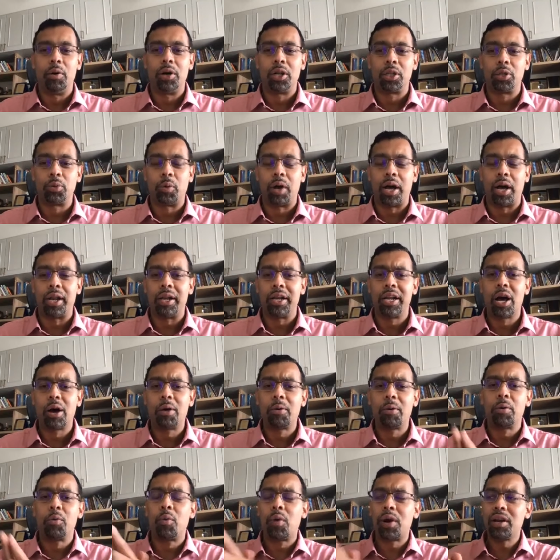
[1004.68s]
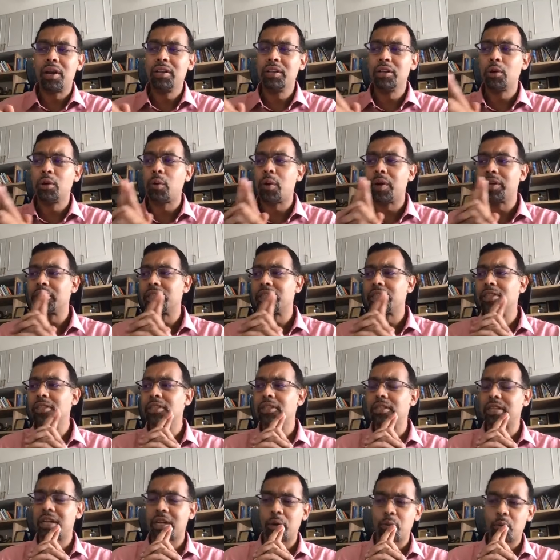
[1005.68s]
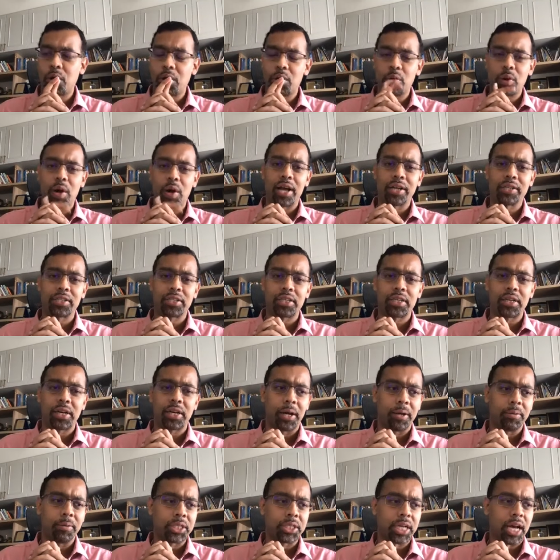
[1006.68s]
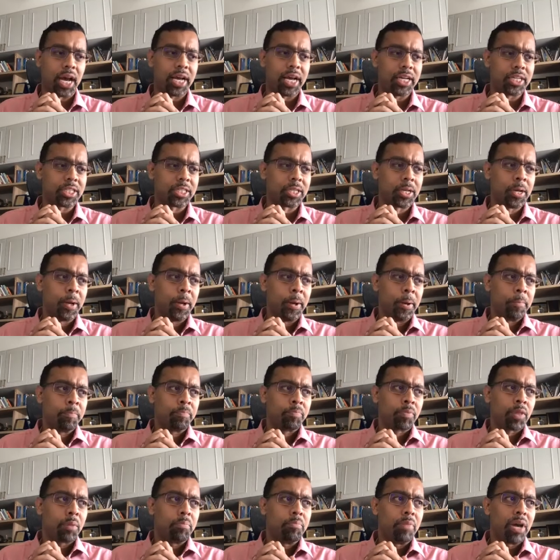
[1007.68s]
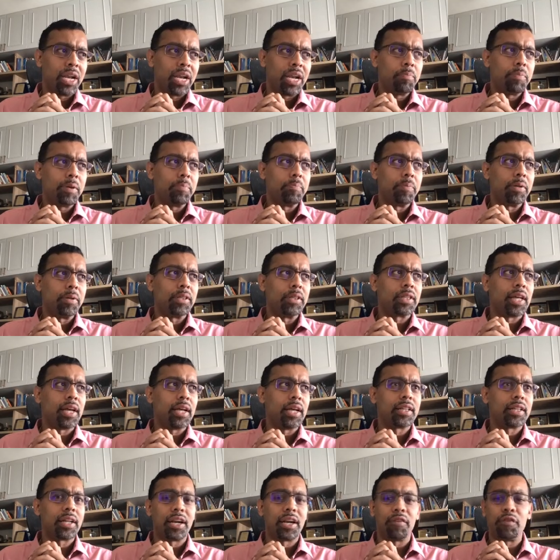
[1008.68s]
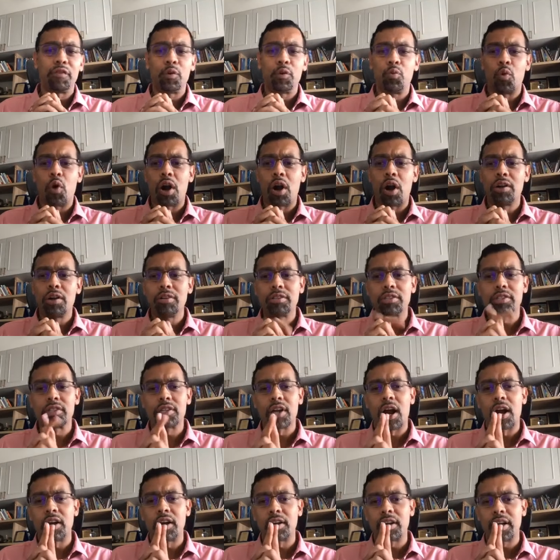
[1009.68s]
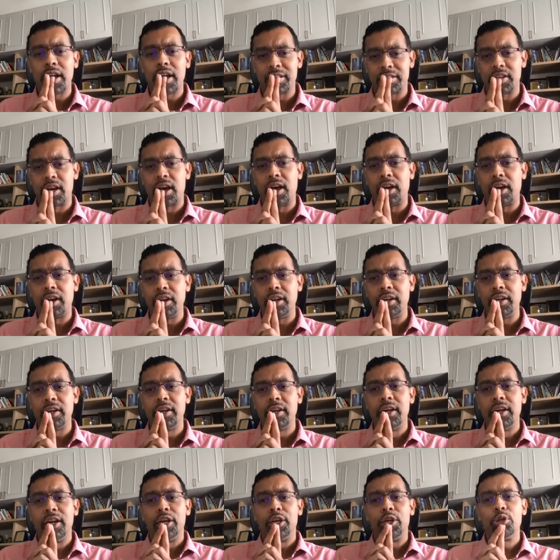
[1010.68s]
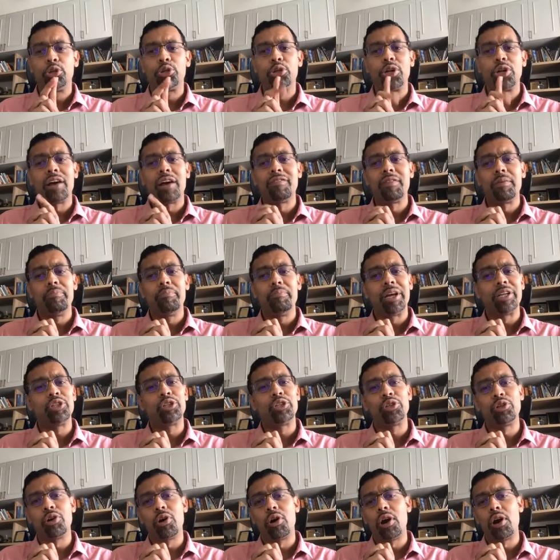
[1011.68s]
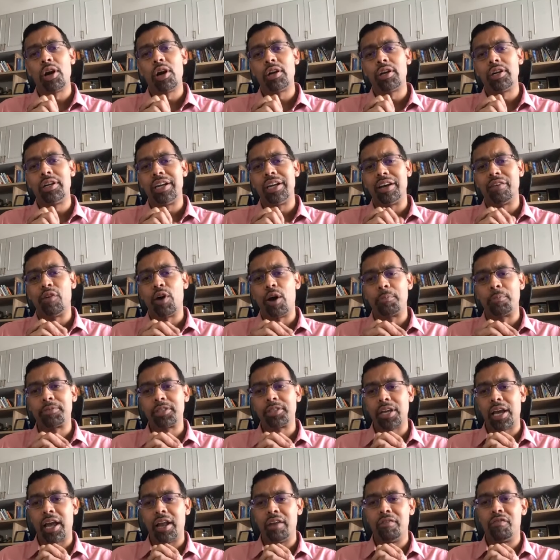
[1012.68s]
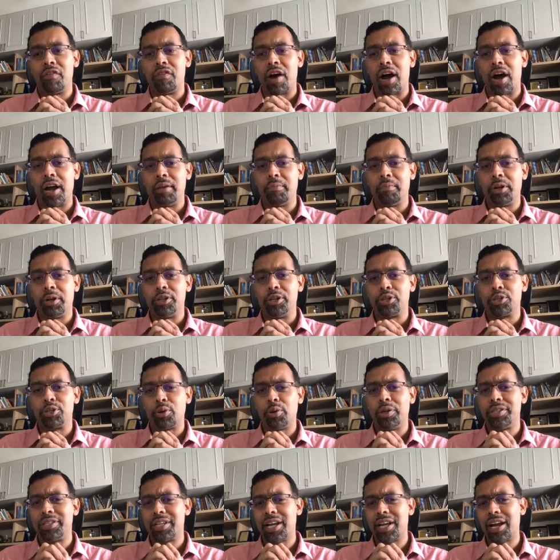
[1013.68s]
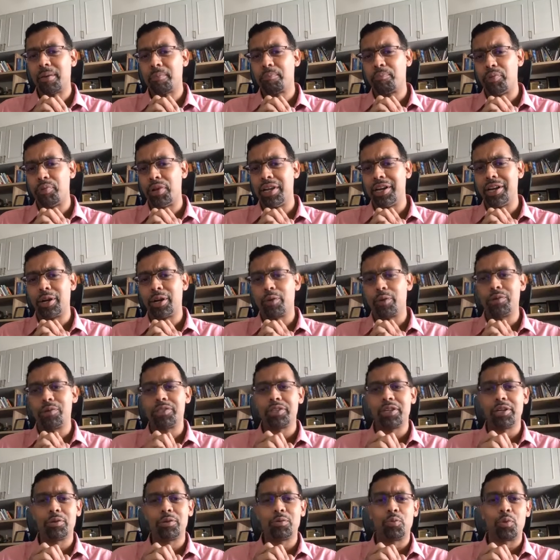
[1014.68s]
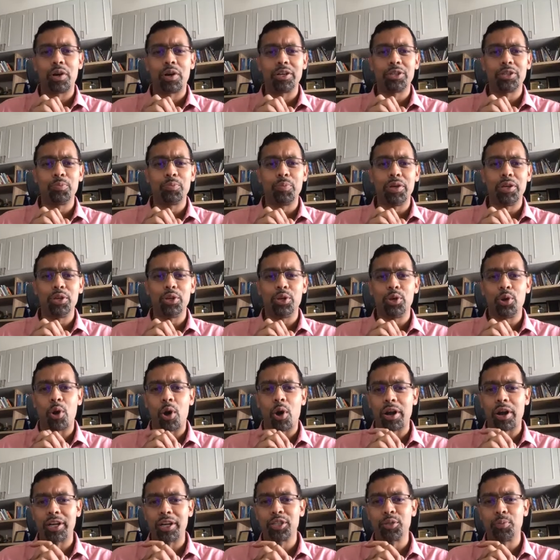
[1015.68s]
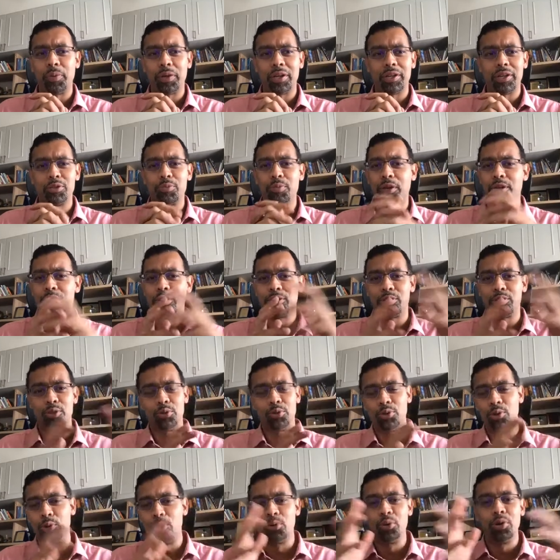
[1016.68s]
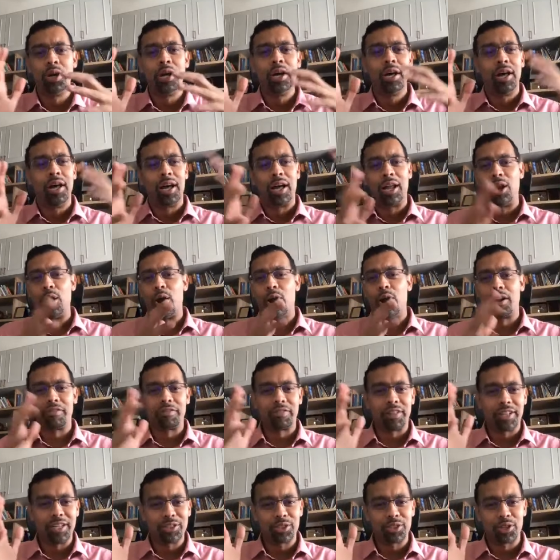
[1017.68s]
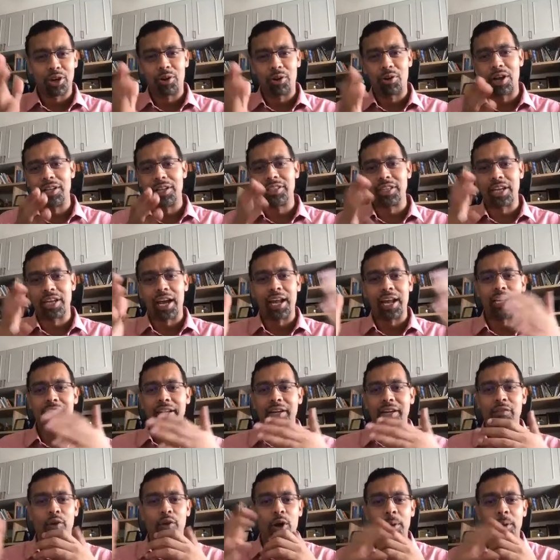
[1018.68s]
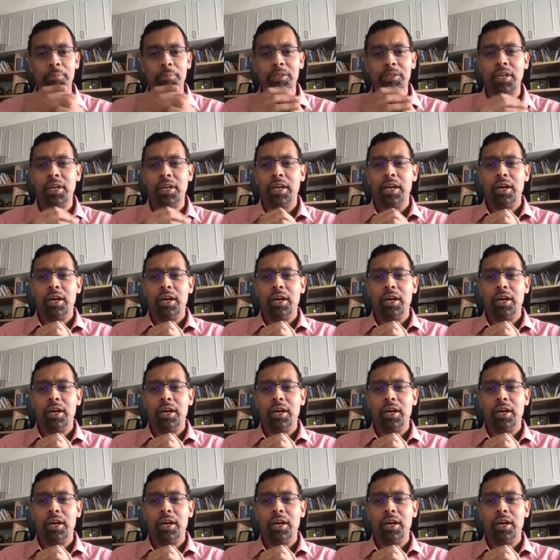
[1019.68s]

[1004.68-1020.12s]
worthwhile now one of the questions that i want to ask uh, sai is many people think that if you want to start sre you should have a mature devops environment so is that a prerequisite what has been your experience because you do a lot of things around agile devops